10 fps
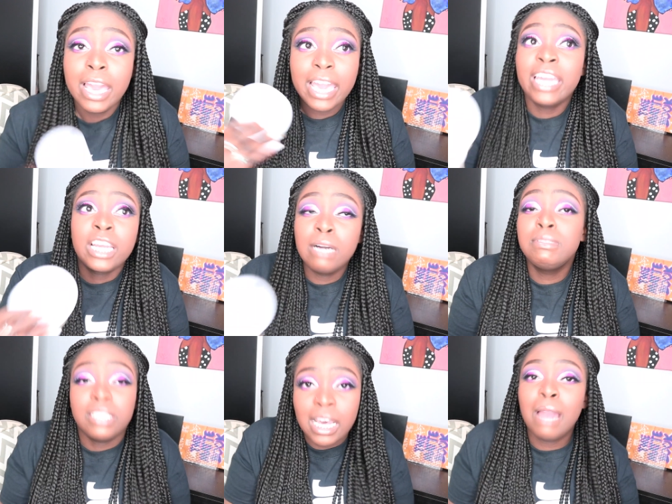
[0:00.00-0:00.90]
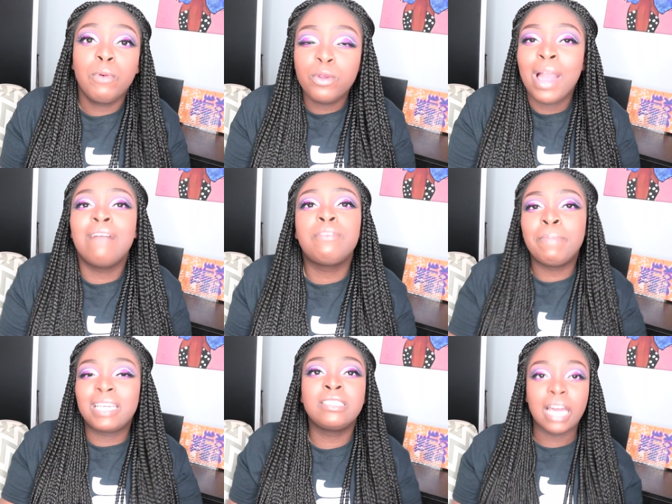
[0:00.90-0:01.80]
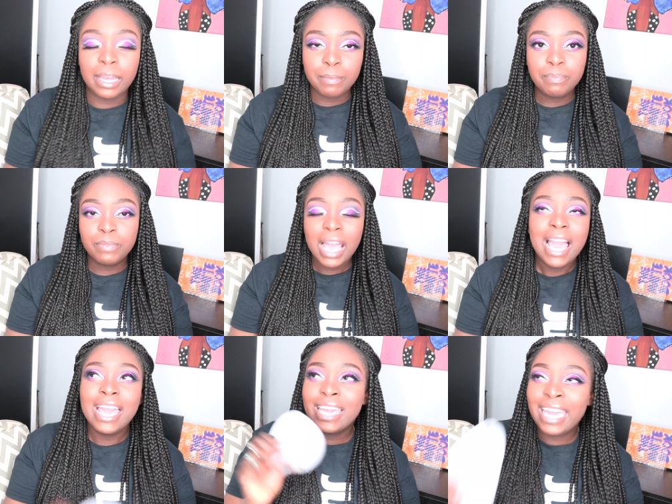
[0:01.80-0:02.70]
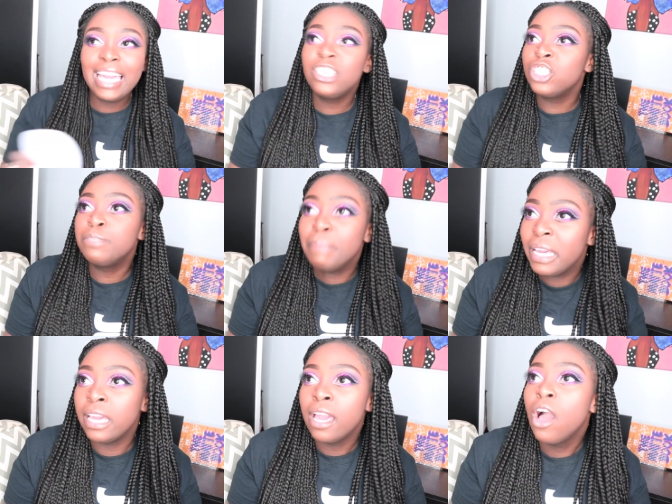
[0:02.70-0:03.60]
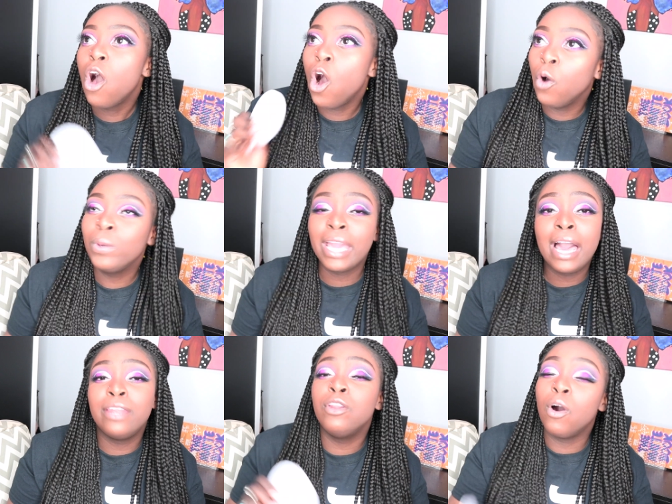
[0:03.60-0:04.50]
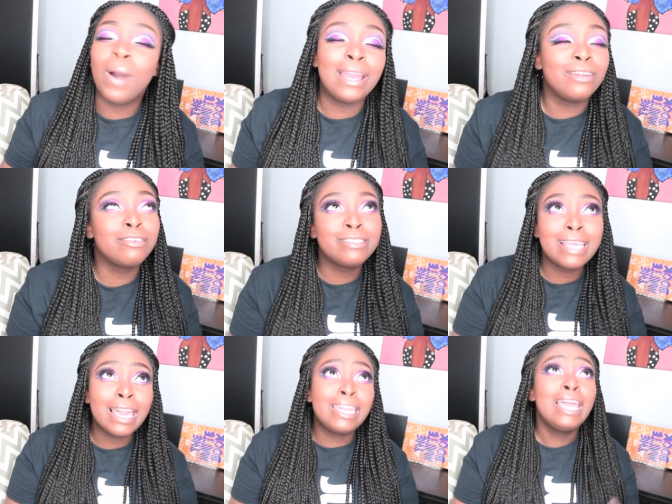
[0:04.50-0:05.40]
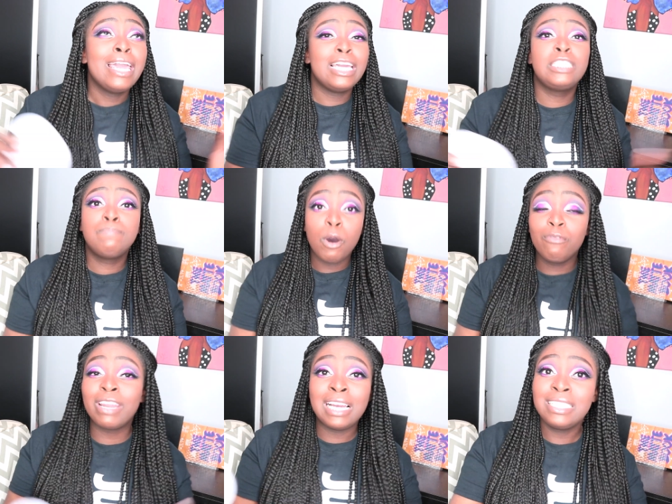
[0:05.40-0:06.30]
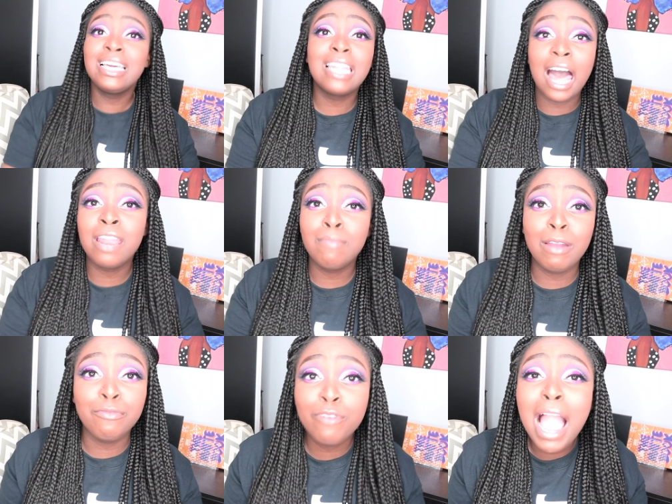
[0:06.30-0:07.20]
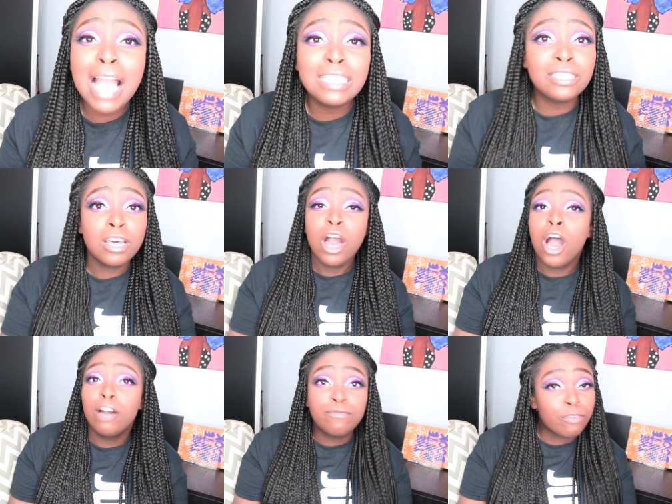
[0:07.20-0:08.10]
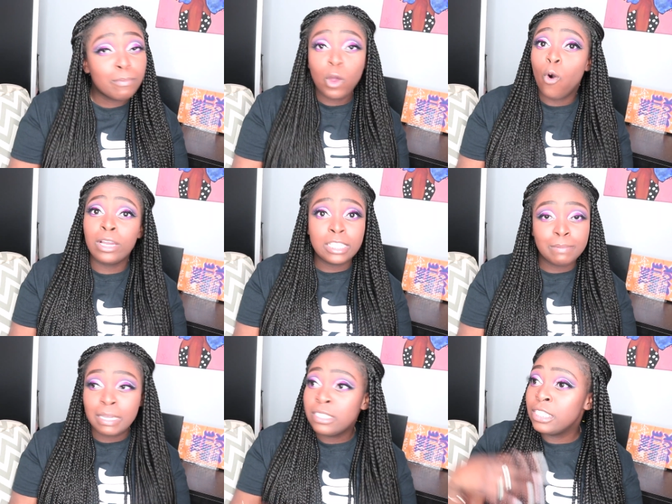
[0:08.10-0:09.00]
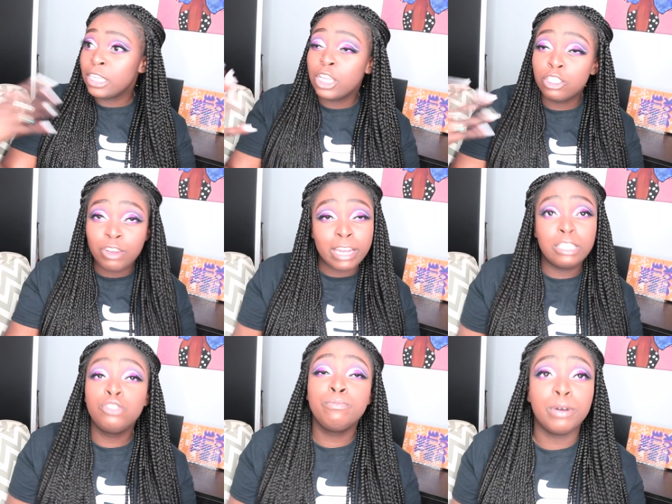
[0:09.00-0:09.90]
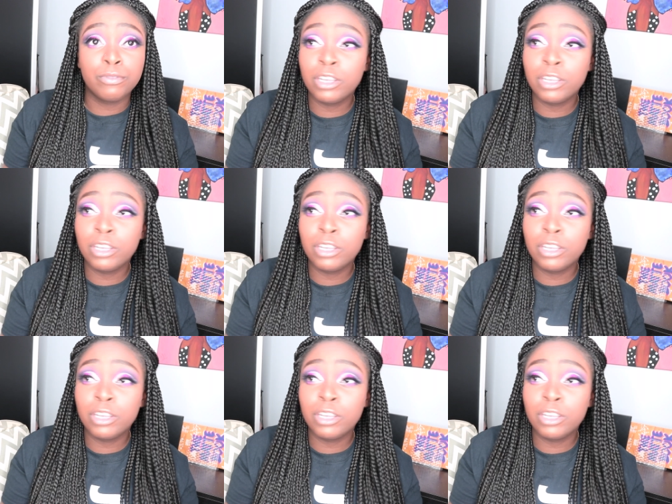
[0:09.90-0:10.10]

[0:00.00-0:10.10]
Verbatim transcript: It comes a time where you have to pick a side. It can't just be, oh, yeah, no, I understand. It's both. And I see a lot of my friends from the Caucasus Mountains, and they're trying to do both.